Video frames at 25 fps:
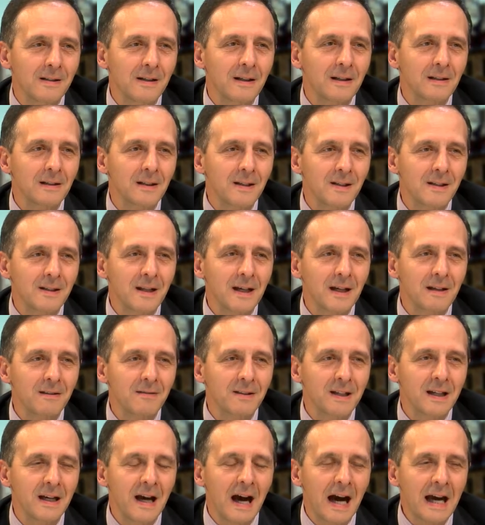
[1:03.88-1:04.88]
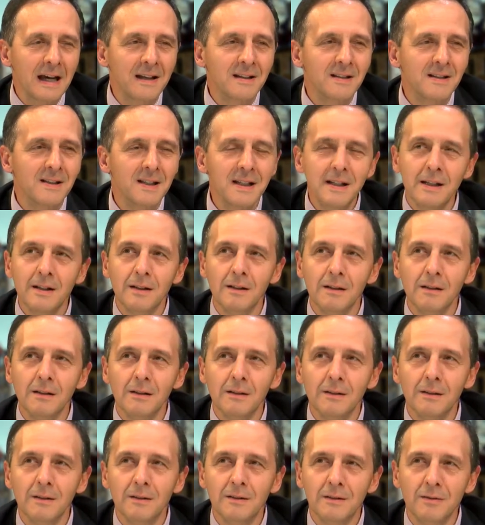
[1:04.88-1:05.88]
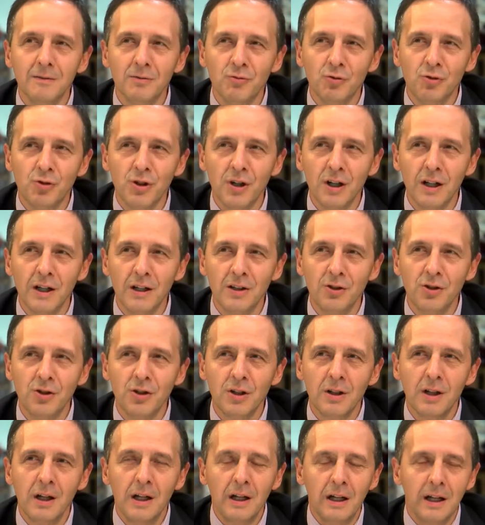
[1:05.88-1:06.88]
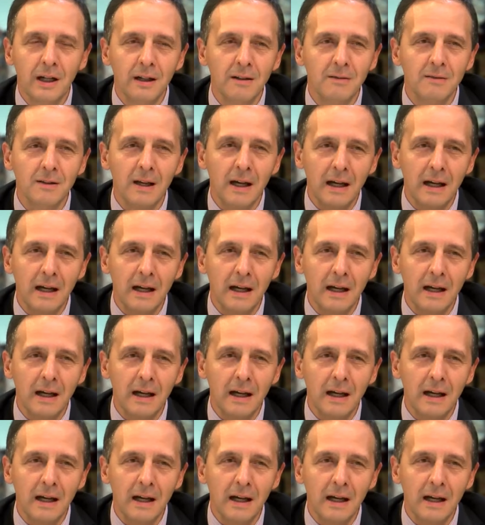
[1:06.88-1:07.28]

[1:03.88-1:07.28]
I understand, the ideal judge and the